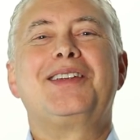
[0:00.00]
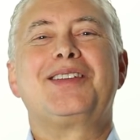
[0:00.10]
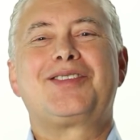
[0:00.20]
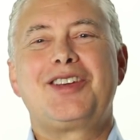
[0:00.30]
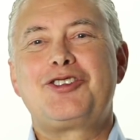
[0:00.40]
the
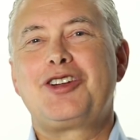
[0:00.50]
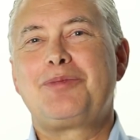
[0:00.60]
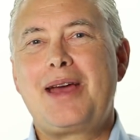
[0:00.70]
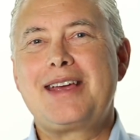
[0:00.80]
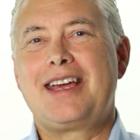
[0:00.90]

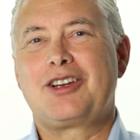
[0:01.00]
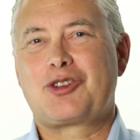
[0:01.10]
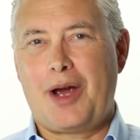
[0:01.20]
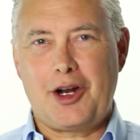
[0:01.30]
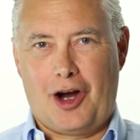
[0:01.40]
decision-making
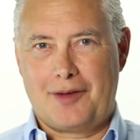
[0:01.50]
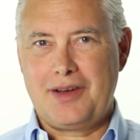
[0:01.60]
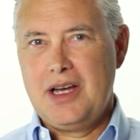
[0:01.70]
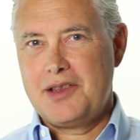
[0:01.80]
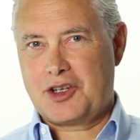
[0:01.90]
trade-off.
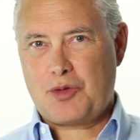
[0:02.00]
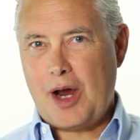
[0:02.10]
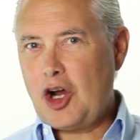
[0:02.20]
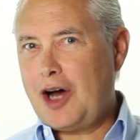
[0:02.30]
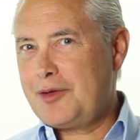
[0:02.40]
The
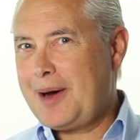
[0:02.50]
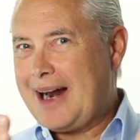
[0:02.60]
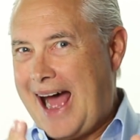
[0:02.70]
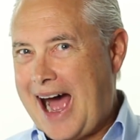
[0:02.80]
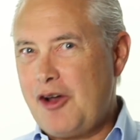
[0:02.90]
trade-off
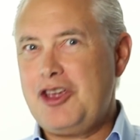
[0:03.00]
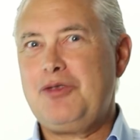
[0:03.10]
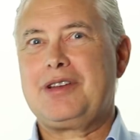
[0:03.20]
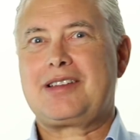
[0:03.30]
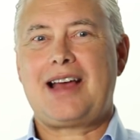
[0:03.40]
about how
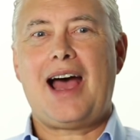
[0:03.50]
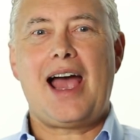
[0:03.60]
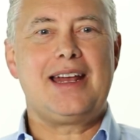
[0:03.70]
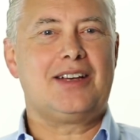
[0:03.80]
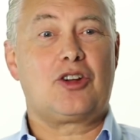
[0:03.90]
you
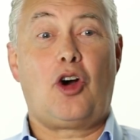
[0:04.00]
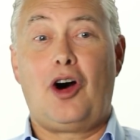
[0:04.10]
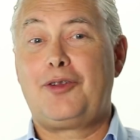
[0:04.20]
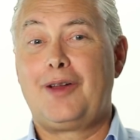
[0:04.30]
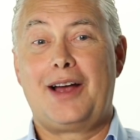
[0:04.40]
decide has an
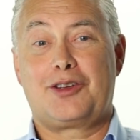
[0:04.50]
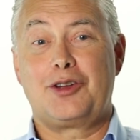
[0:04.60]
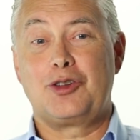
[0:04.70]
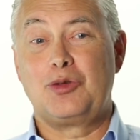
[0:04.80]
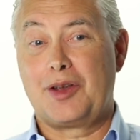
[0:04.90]
awful lot to
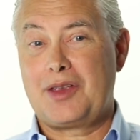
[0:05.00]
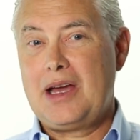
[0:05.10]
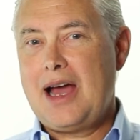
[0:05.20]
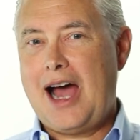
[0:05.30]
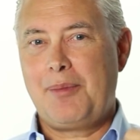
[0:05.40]
do with
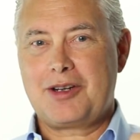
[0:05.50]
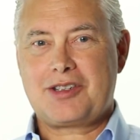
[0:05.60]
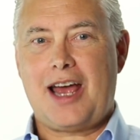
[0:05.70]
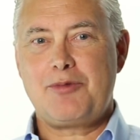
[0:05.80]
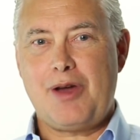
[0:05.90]
how much
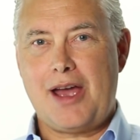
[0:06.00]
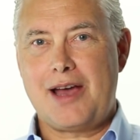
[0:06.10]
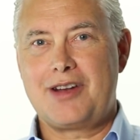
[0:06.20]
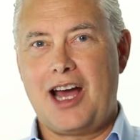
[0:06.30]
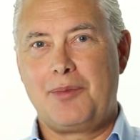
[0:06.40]
time you
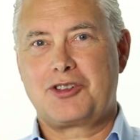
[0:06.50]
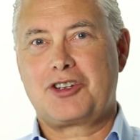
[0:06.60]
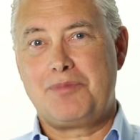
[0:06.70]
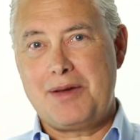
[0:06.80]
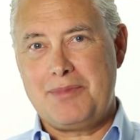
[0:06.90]
have and how much
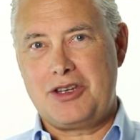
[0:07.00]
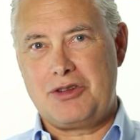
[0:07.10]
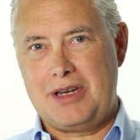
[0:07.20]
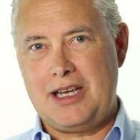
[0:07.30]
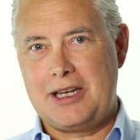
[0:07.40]
commitment
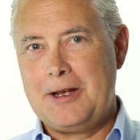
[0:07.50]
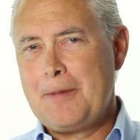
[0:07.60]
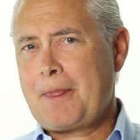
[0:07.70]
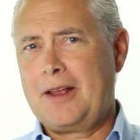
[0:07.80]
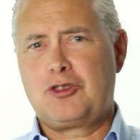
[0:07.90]
you need.
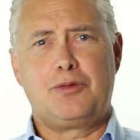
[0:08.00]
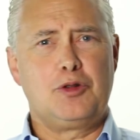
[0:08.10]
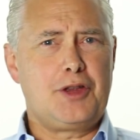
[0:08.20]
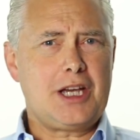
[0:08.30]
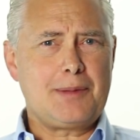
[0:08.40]
And so if
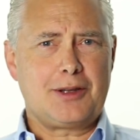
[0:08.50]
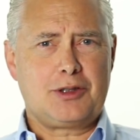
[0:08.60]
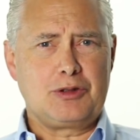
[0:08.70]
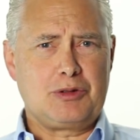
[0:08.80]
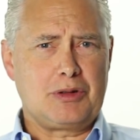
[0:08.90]
you'll think about
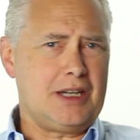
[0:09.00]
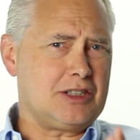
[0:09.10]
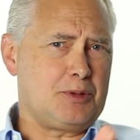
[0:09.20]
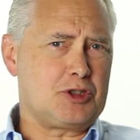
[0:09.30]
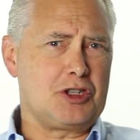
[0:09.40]
those two
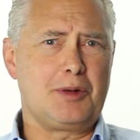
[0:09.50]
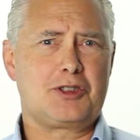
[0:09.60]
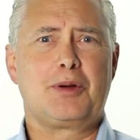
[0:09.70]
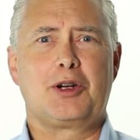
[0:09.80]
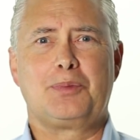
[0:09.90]
things, it puts you in a
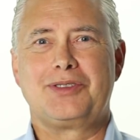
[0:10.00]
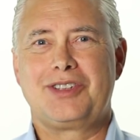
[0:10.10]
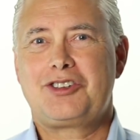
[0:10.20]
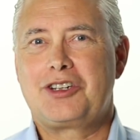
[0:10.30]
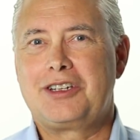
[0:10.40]
much better
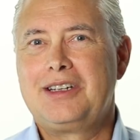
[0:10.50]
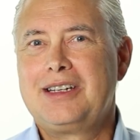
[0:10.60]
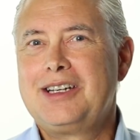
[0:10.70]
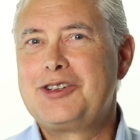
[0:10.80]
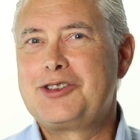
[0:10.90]
position
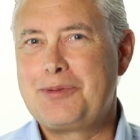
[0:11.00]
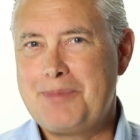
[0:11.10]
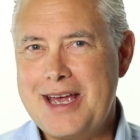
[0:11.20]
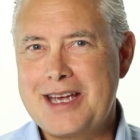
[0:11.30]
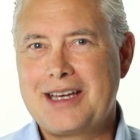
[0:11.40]
to
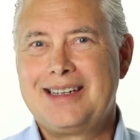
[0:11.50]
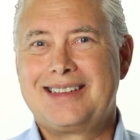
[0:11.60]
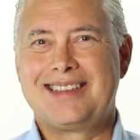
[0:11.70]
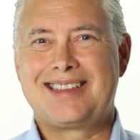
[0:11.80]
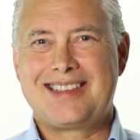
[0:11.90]
make
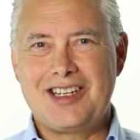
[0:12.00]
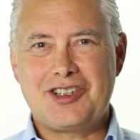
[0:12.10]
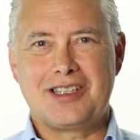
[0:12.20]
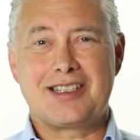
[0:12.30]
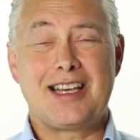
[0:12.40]

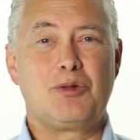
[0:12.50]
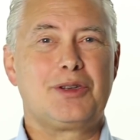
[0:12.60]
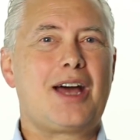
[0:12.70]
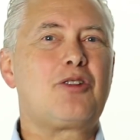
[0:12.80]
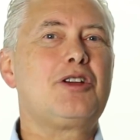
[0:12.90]
decisions that
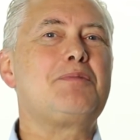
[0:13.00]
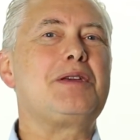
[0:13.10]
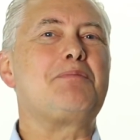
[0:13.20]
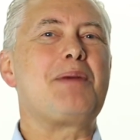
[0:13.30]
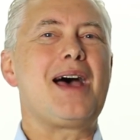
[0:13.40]
will not only
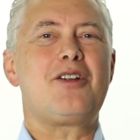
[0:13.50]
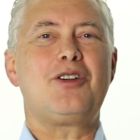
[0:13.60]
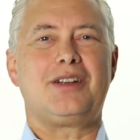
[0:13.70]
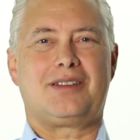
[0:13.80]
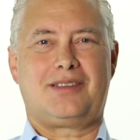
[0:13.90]
be
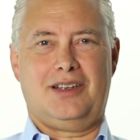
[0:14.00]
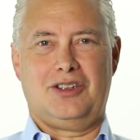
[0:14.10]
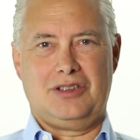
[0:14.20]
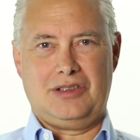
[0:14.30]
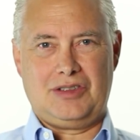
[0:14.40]
better
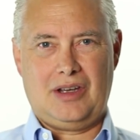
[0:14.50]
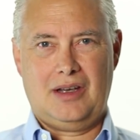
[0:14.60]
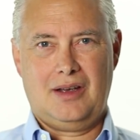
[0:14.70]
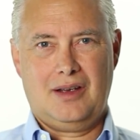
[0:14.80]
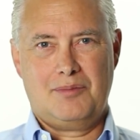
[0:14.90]
decisions,
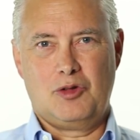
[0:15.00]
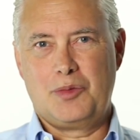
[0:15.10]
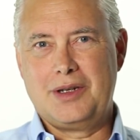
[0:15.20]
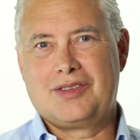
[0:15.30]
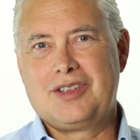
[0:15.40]
but will
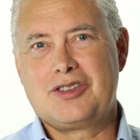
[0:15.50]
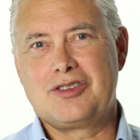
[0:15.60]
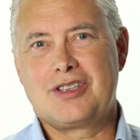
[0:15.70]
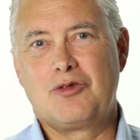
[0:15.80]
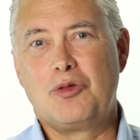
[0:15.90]
be
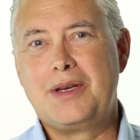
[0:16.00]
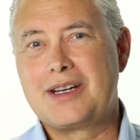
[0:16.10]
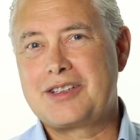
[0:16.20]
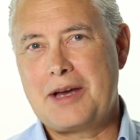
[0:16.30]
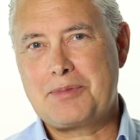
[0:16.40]
decisions that will be
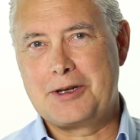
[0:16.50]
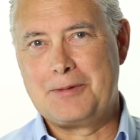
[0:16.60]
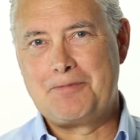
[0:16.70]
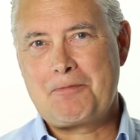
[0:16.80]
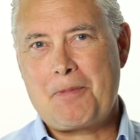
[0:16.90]

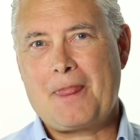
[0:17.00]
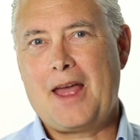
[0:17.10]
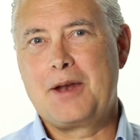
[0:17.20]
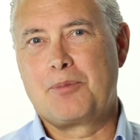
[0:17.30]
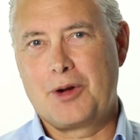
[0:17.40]
accepted
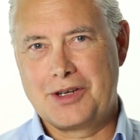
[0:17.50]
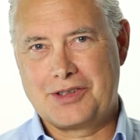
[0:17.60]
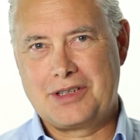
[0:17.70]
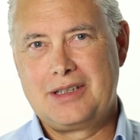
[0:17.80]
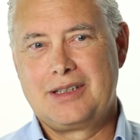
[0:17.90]
and
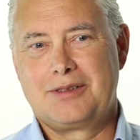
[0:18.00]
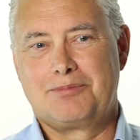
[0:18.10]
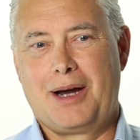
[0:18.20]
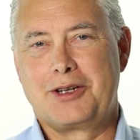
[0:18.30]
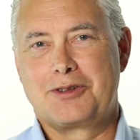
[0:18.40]
embraced
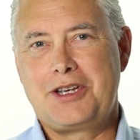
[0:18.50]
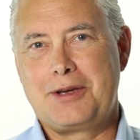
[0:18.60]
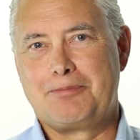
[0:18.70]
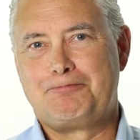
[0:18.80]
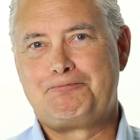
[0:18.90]
by your
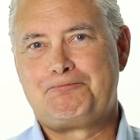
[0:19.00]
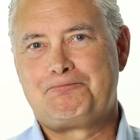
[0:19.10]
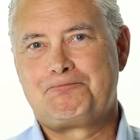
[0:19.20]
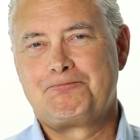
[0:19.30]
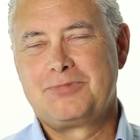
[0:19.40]
team.
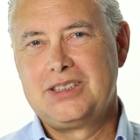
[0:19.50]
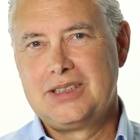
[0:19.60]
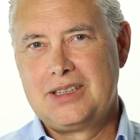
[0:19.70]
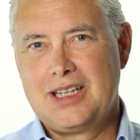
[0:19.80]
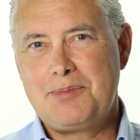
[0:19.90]

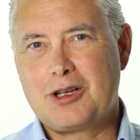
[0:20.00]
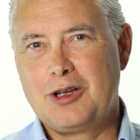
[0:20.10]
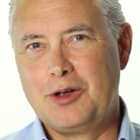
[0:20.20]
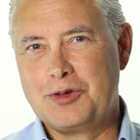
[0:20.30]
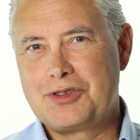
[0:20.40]
Let me
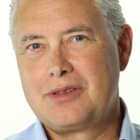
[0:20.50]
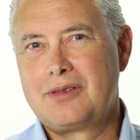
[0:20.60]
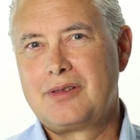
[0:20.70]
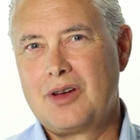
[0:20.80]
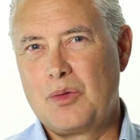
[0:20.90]
close
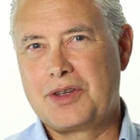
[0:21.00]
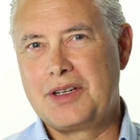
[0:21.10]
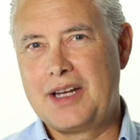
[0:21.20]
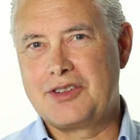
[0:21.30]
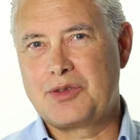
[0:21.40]
with
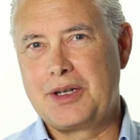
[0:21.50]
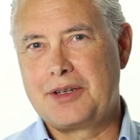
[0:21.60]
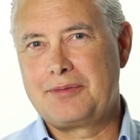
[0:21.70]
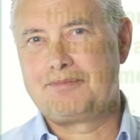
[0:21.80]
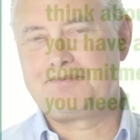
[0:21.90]
today's tweet.